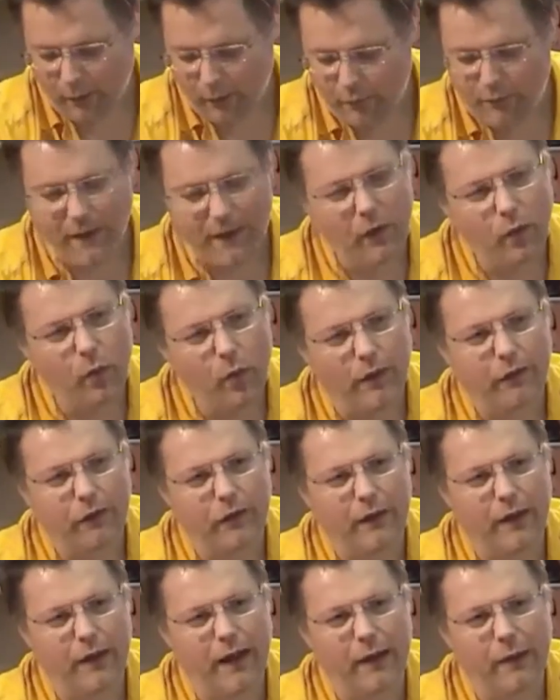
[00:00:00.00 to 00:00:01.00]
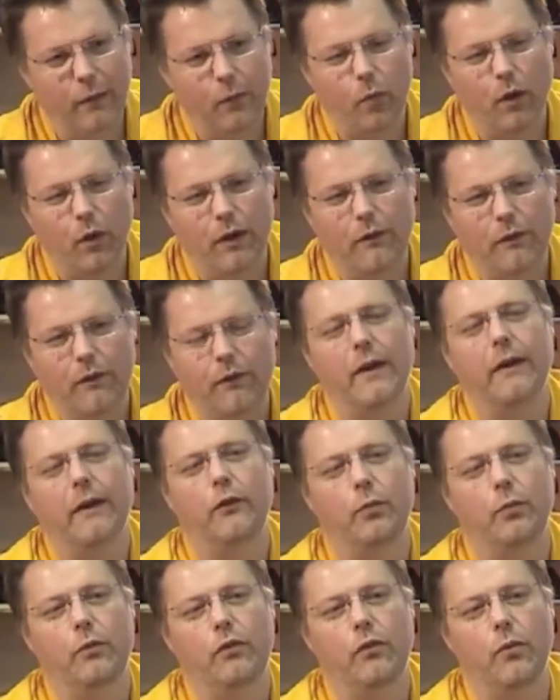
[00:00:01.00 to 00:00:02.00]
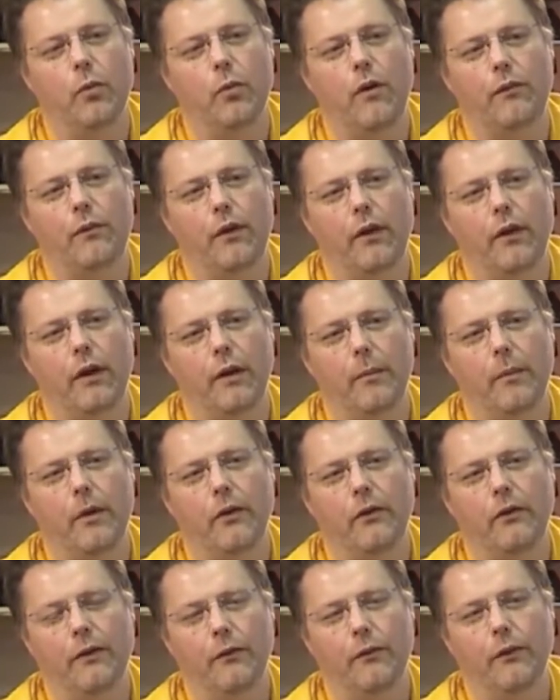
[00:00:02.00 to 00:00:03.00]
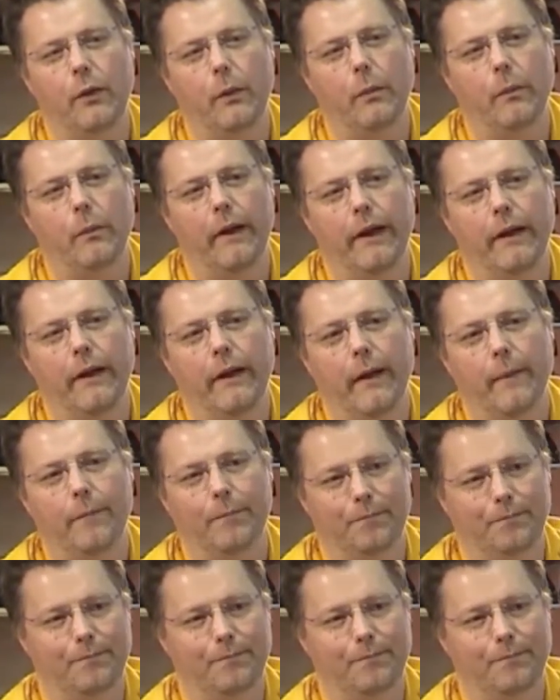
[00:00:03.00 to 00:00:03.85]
Well, final question then. What advice would you offer an emerging filmmaker?